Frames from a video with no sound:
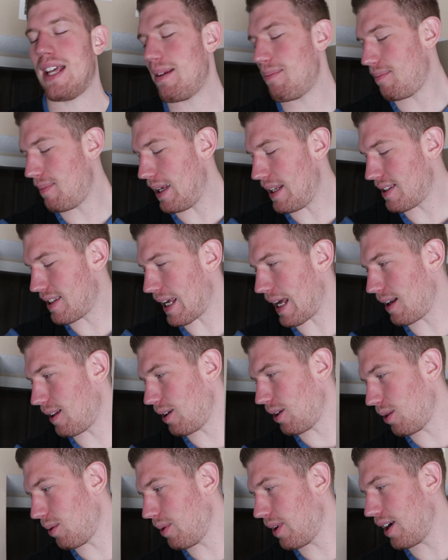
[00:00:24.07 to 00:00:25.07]
That may sound a
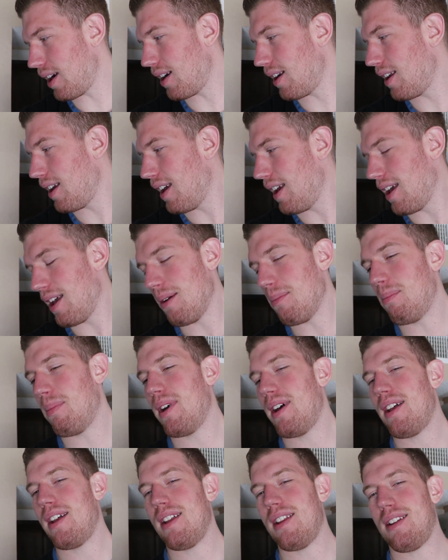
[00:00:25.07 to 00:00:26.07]
little weird,
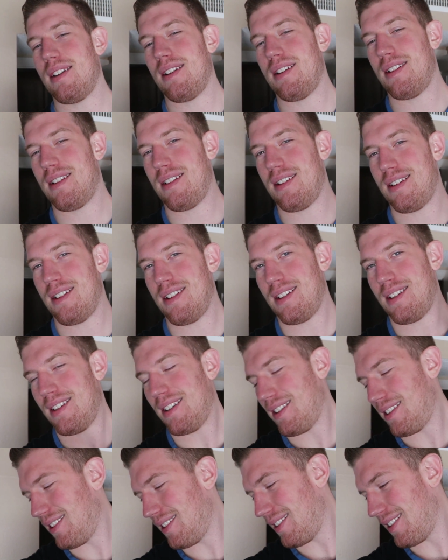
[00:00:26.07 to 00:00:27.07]
but
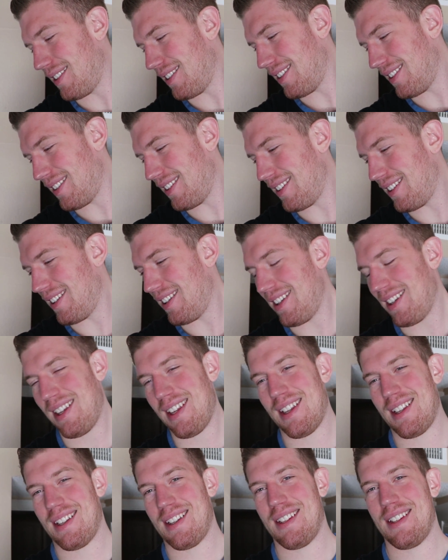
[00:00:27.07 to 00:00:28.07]
I'm not doing anything
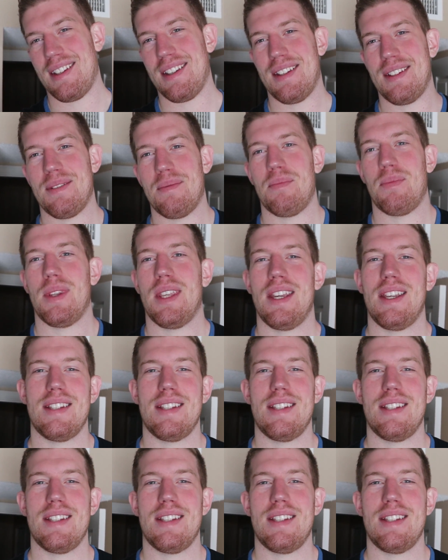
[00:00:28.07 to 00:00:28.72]
dude or anything.